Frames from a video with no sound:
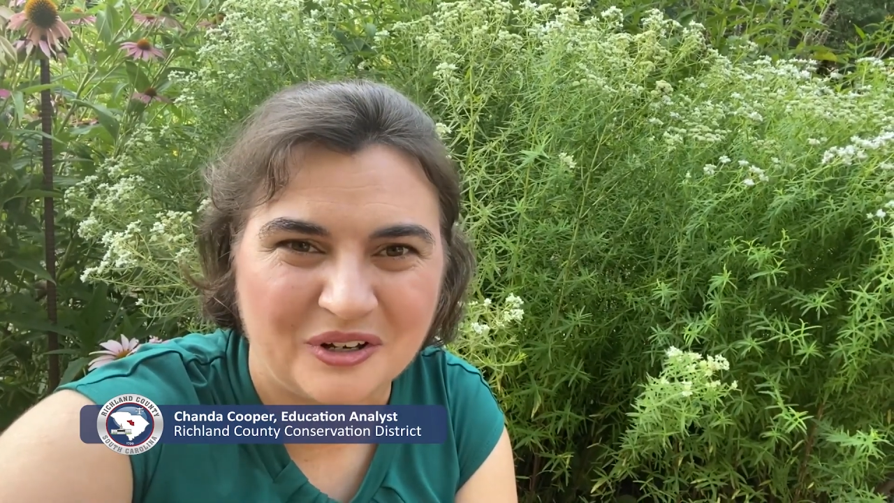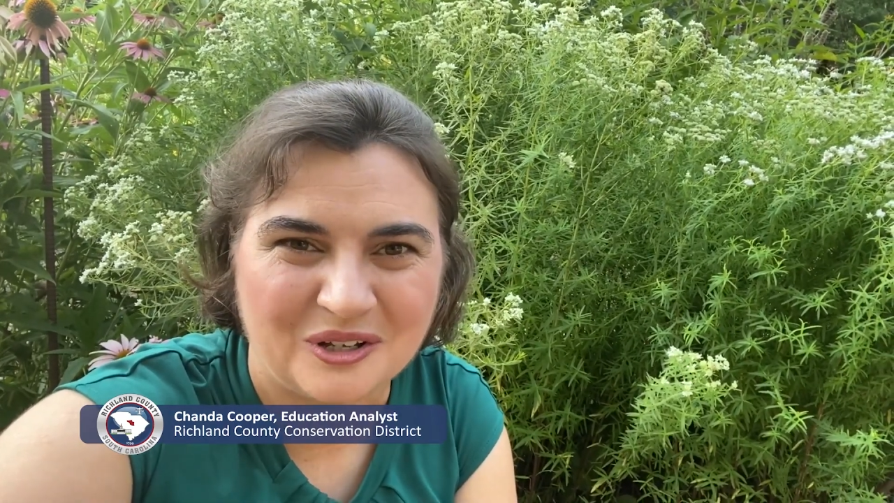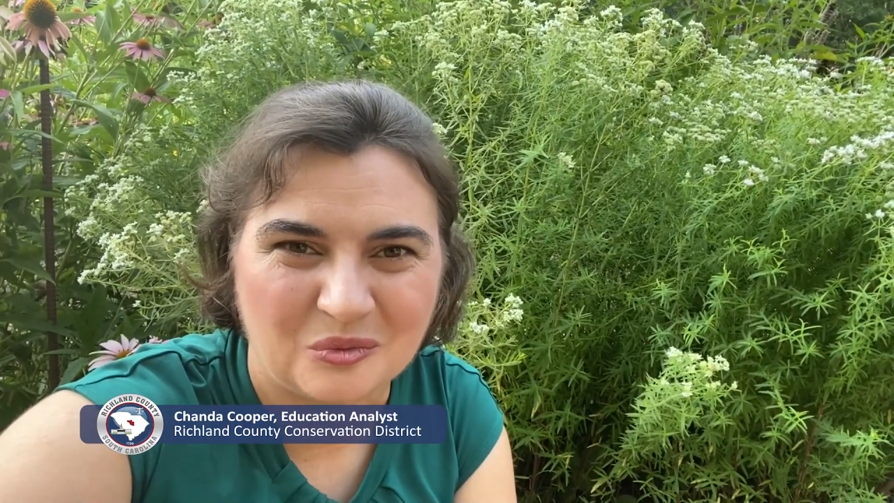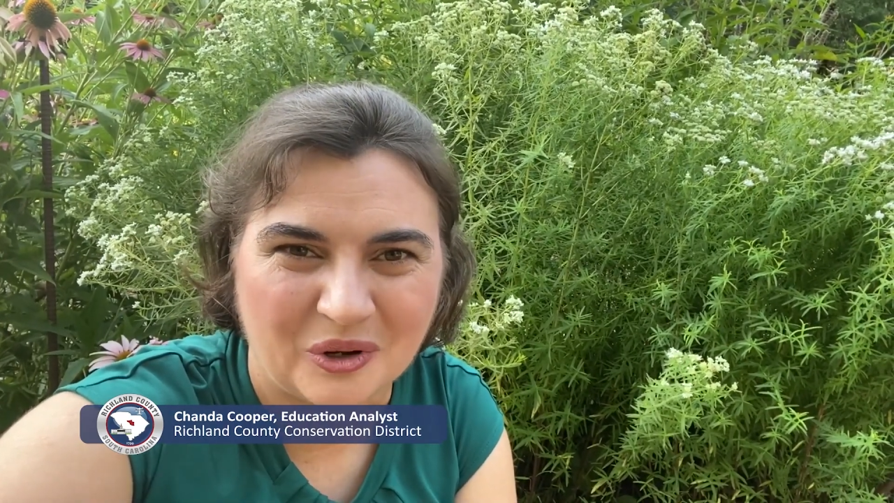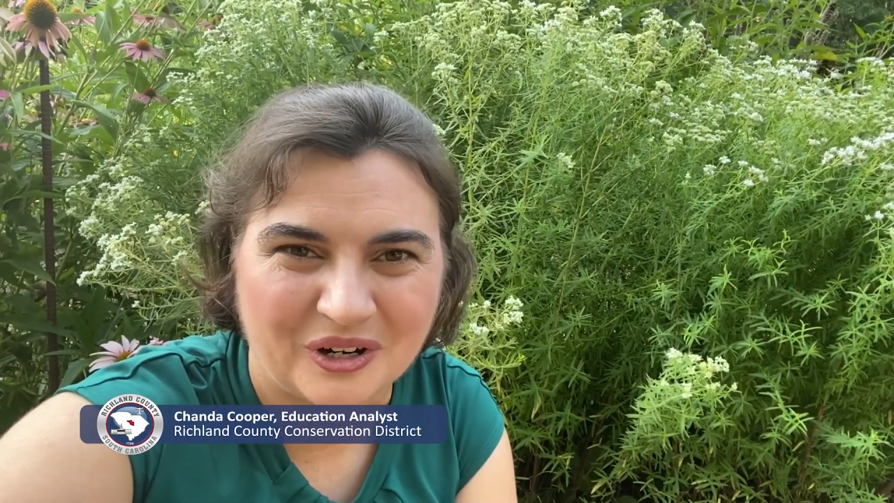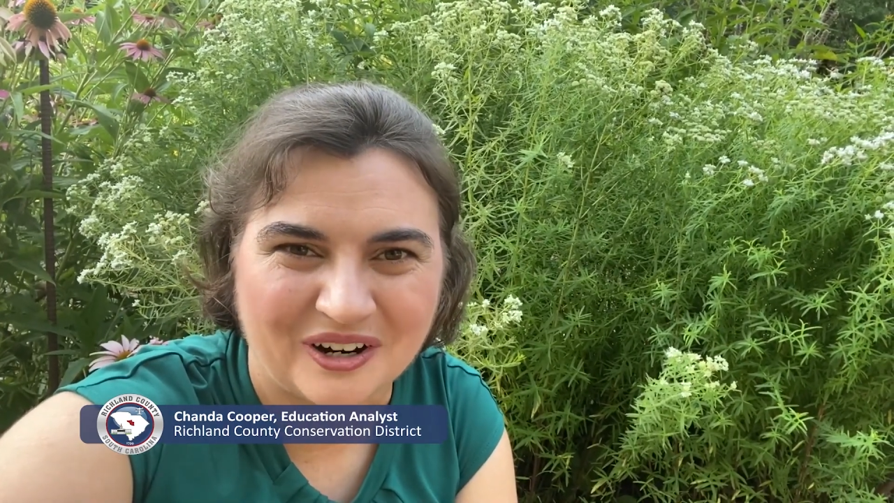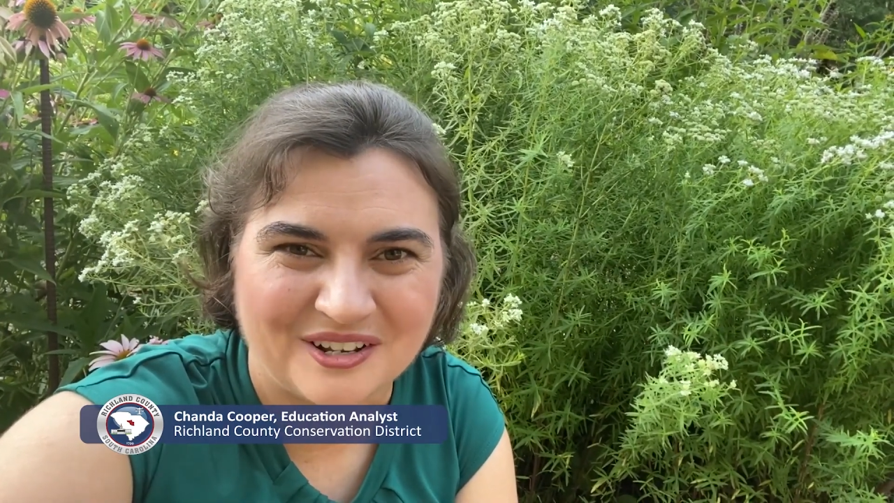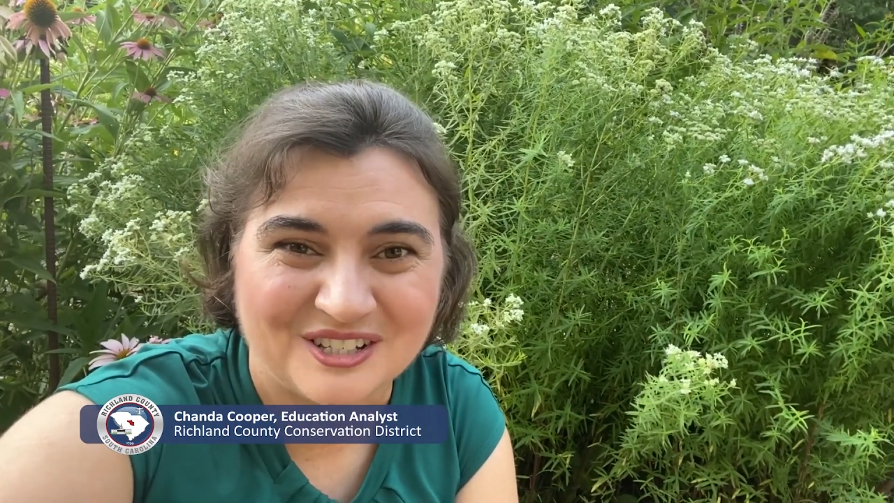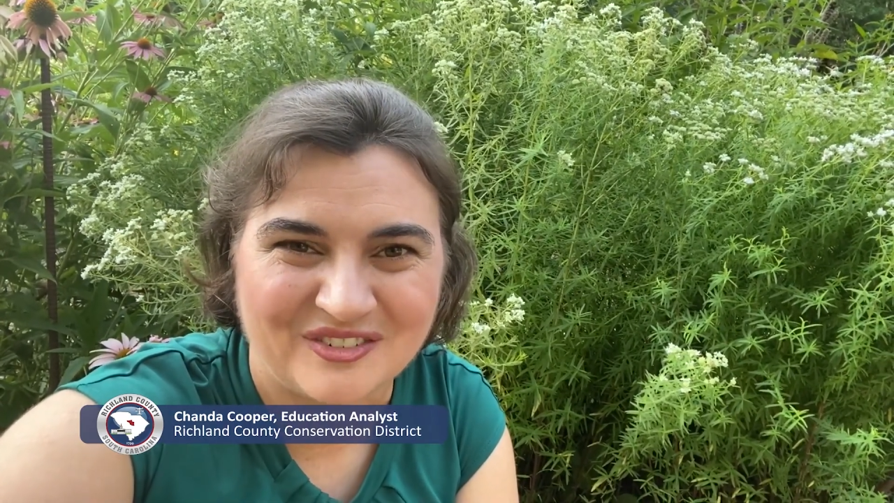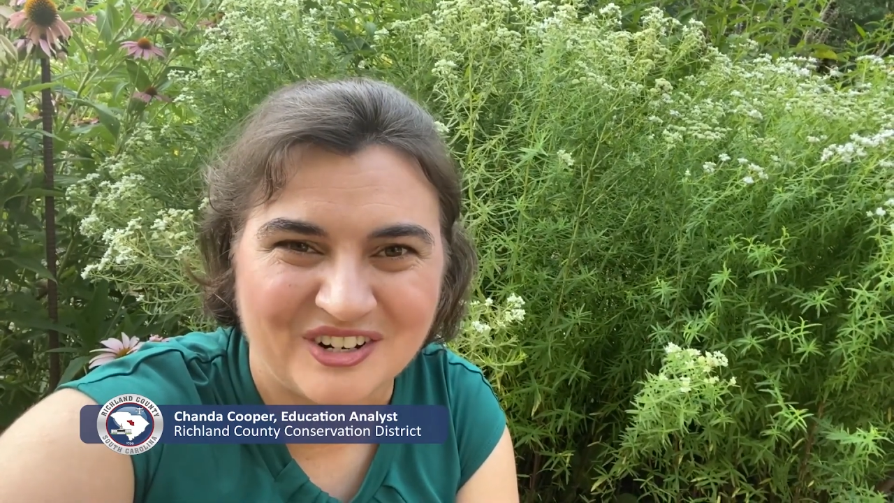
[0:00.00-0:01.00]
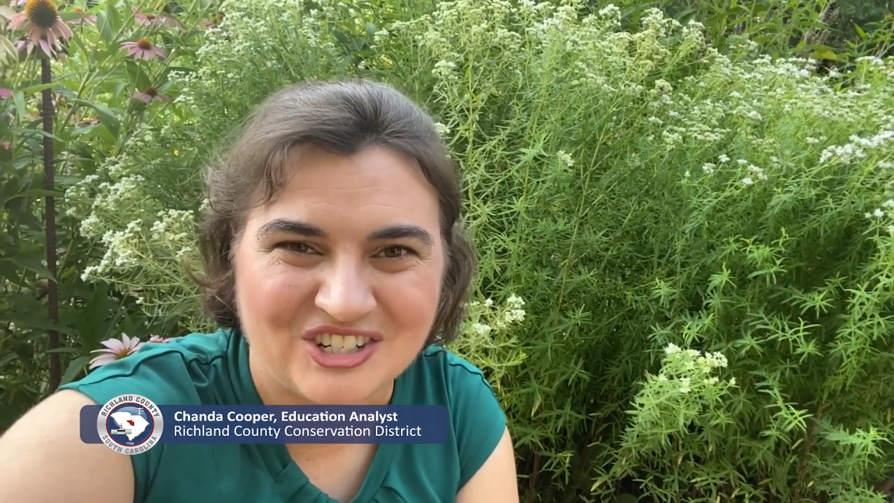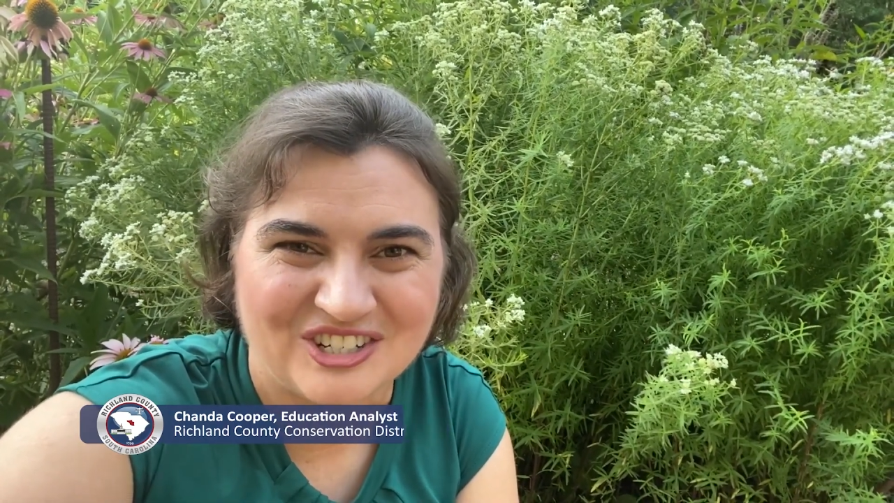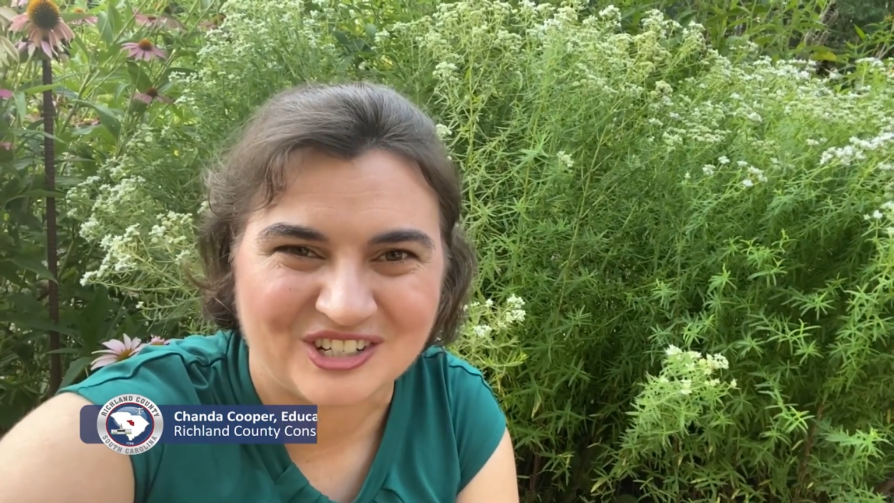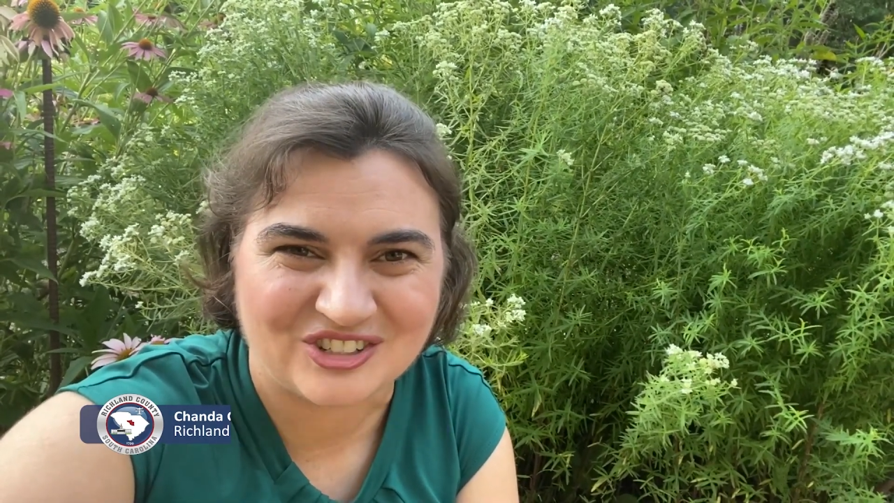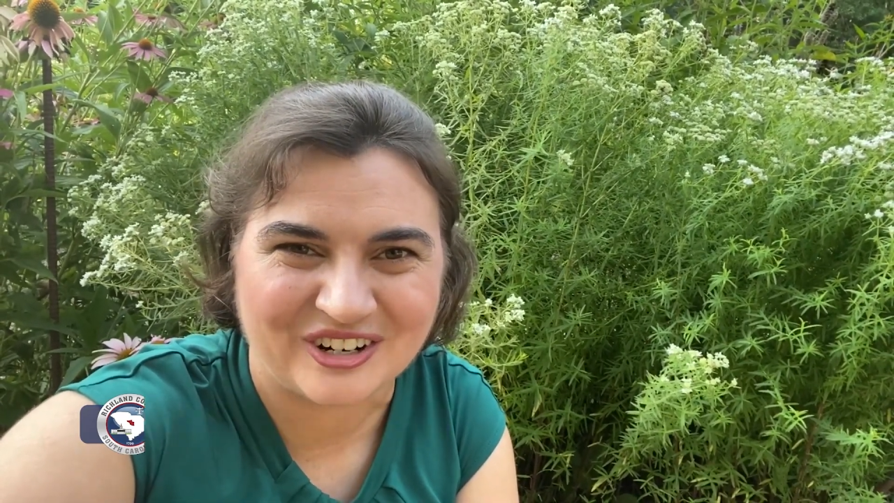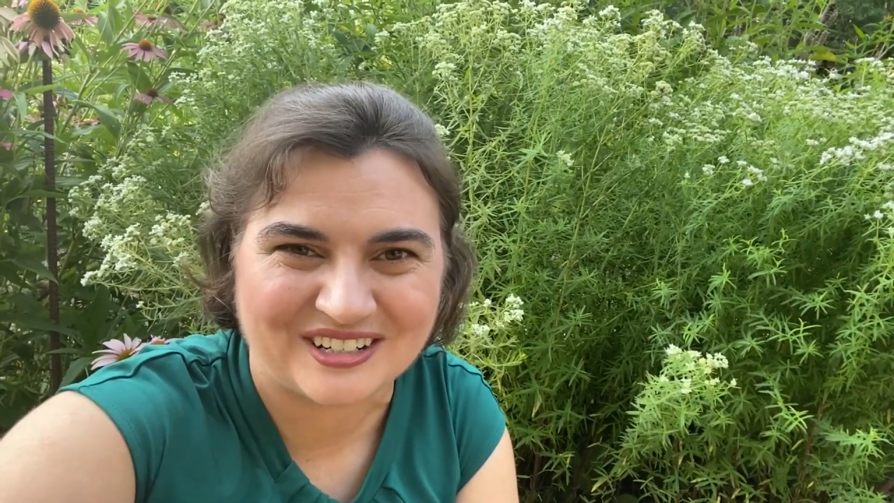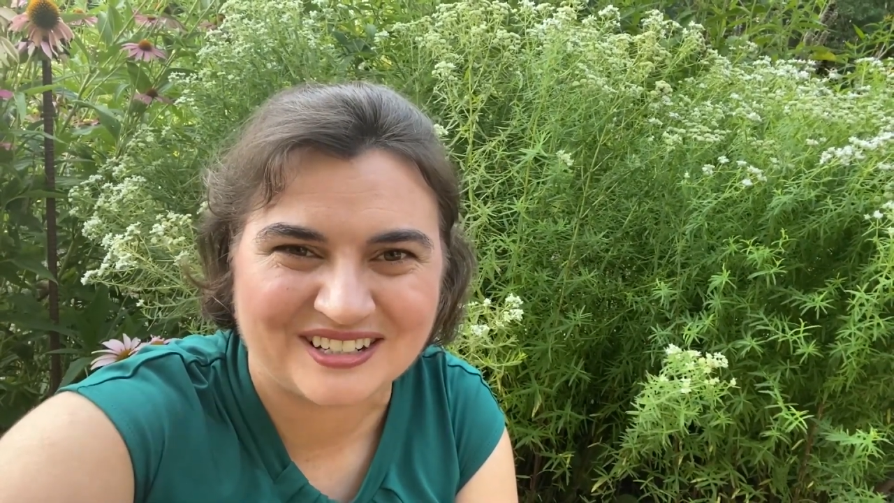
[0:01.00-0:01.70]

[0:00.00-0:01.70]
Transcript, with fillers: and Water Conservation District.